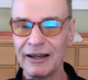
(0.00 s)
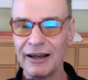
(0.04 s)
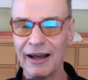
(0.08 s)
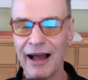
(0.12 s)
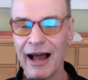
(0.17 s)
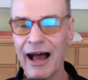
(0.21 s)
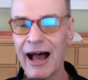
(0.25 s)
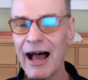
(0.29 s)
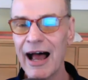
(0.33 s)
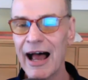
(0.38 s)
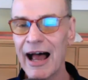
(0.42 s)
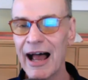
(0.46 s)

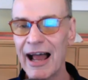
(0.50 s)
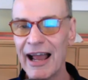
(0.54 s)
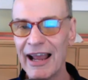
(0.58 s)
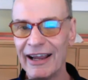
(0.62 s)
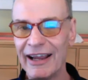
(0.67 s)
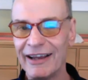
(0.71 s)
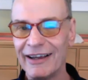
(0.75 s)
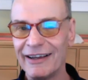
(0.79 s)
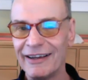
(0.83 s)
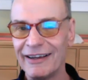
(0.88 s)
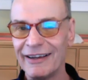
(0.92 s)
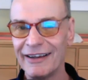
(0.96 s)
I
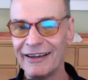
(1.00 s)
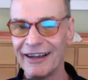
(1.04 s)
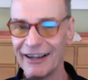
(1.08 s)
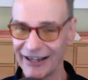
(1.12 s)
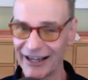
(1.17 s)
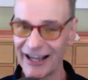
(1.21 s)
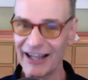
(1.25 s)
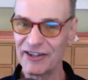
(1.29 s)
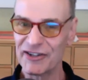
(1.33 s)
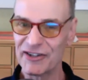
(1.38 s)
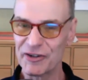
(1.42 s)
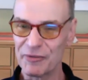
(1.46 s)

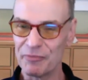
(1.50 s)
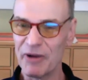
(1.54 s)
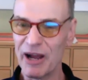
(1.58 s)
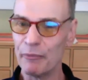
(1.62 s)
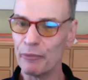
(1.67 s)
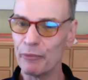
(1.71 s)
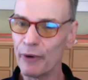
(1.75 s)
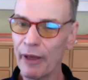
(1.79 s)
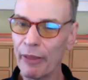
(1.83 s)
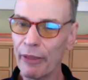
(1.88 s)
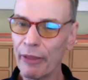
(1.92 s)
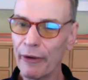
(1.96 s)
against my
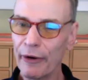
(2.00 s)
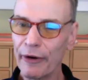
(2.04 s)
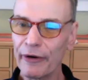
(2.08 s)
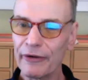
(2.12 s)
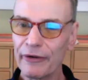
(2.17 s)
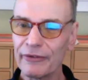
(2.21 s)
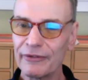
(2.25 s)
brother.